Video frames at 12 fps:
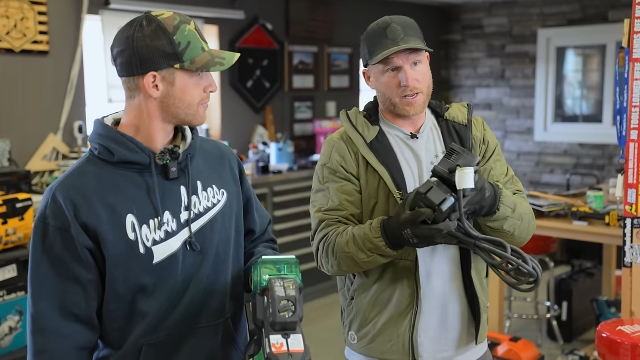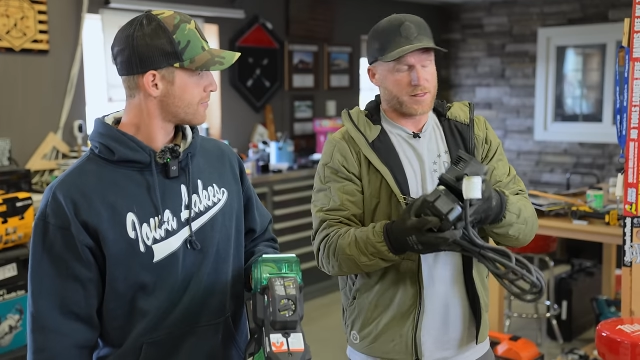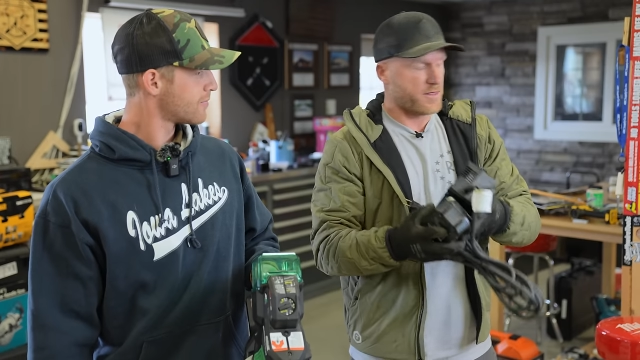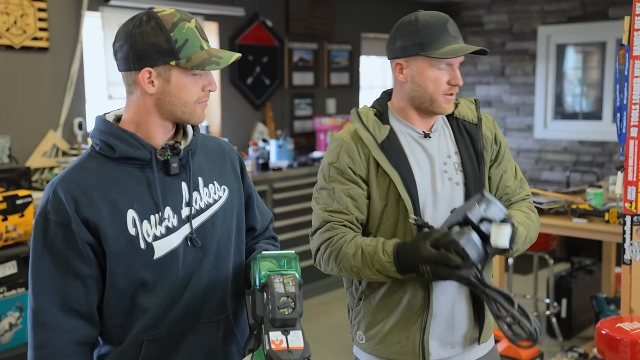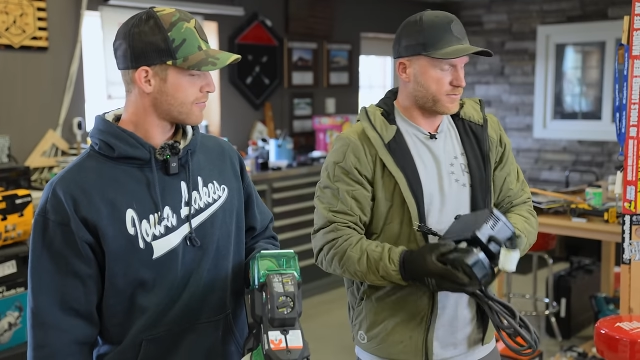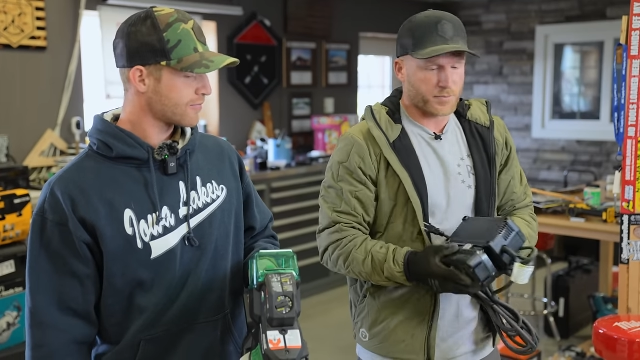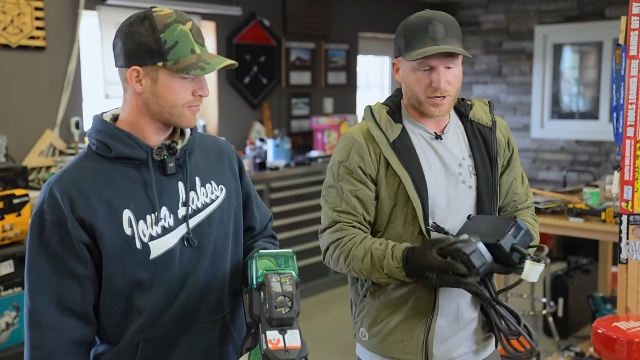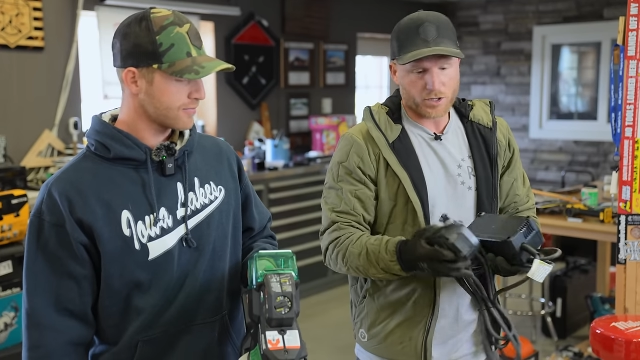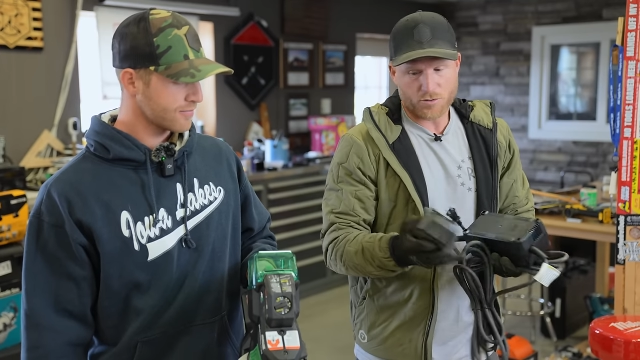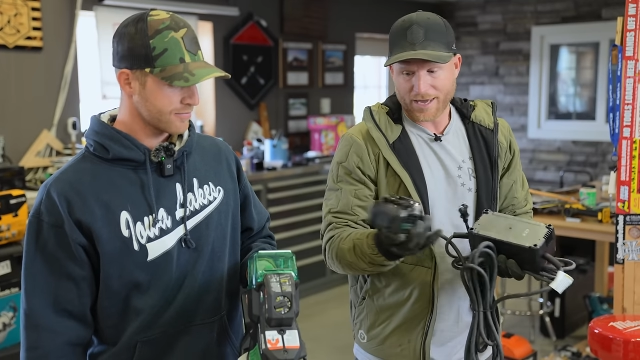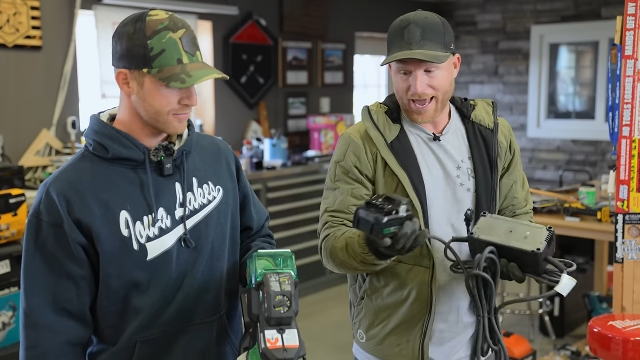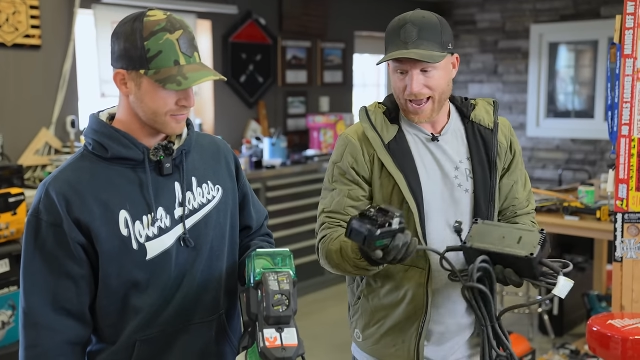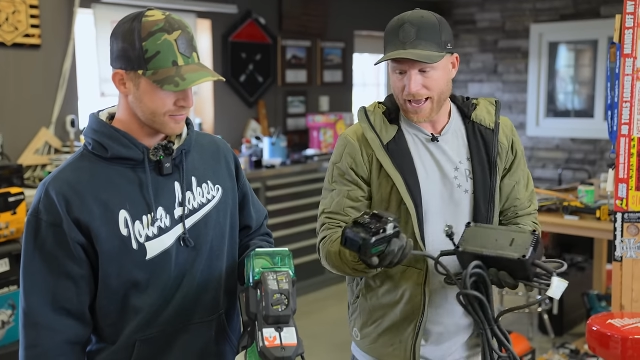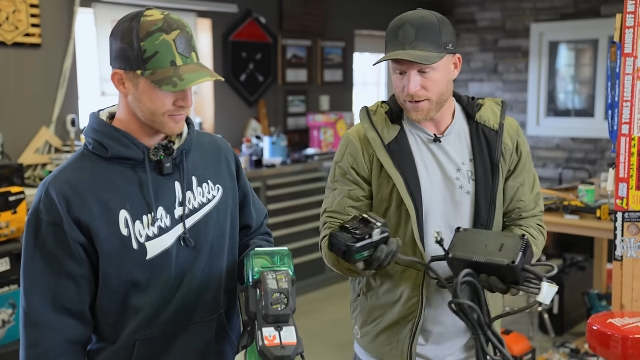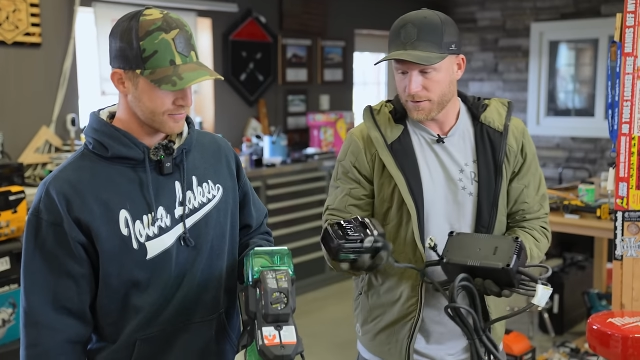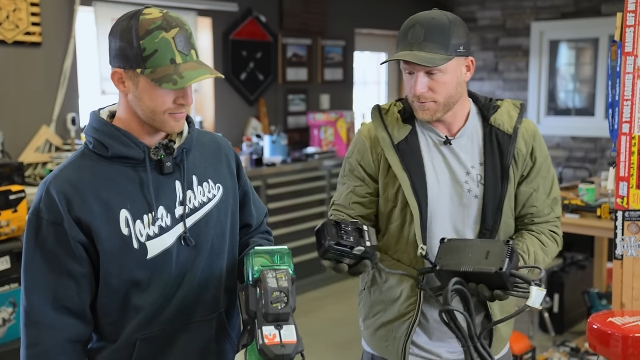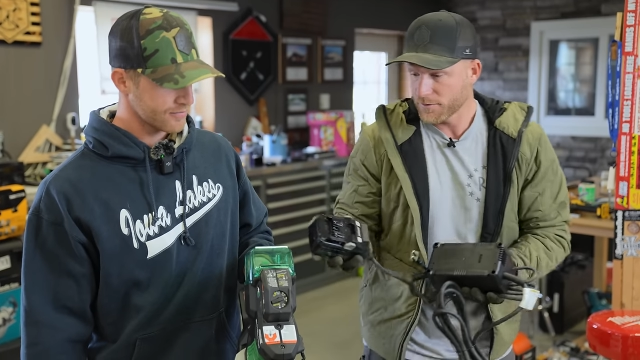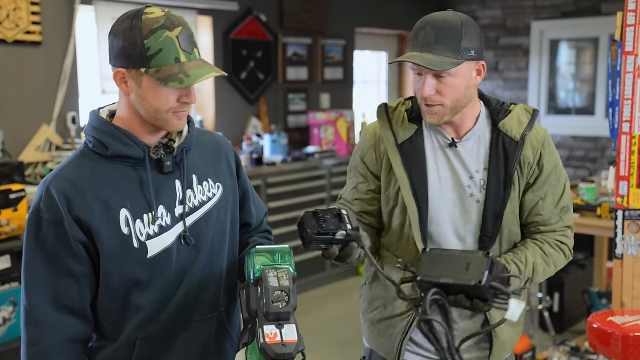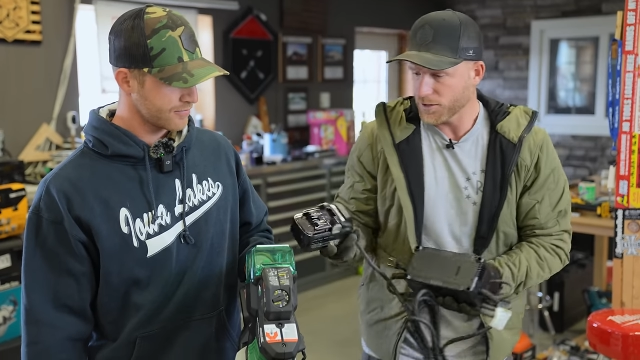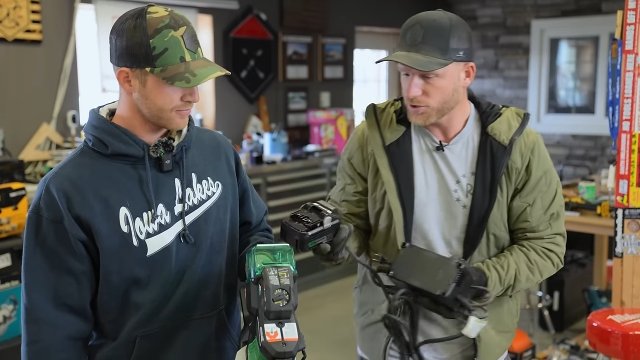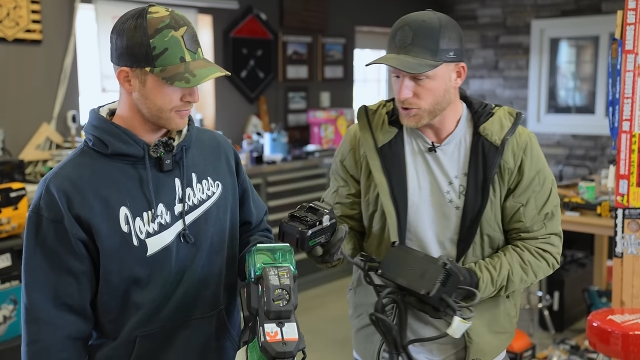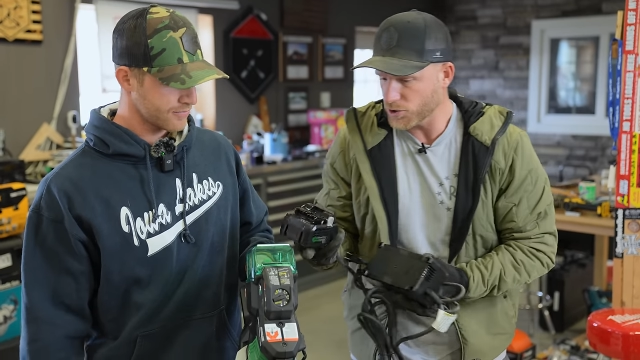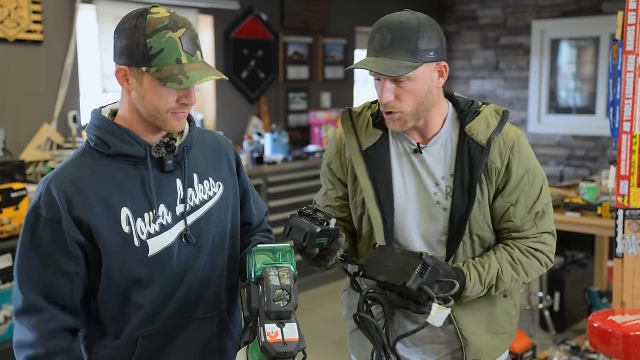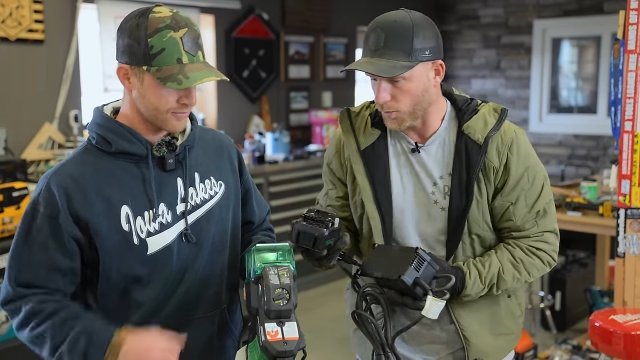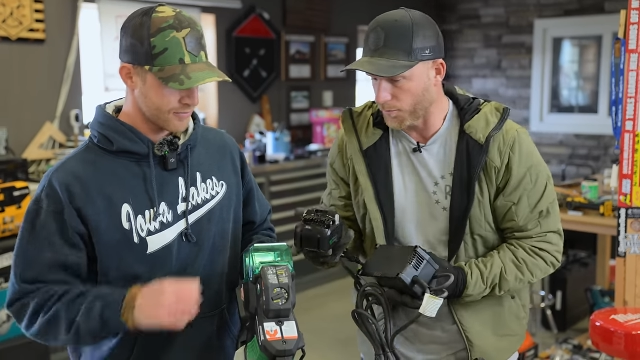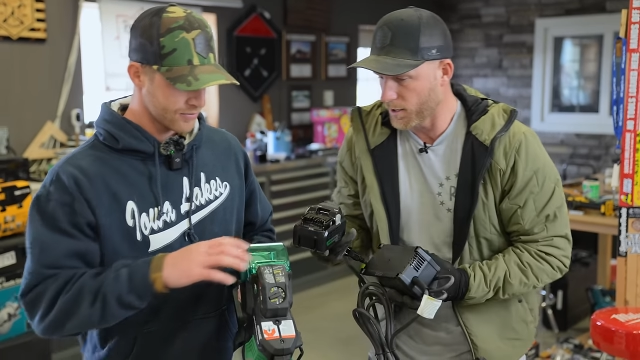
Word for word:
Speaker 1: to need this, but you can. Here, let's just show them.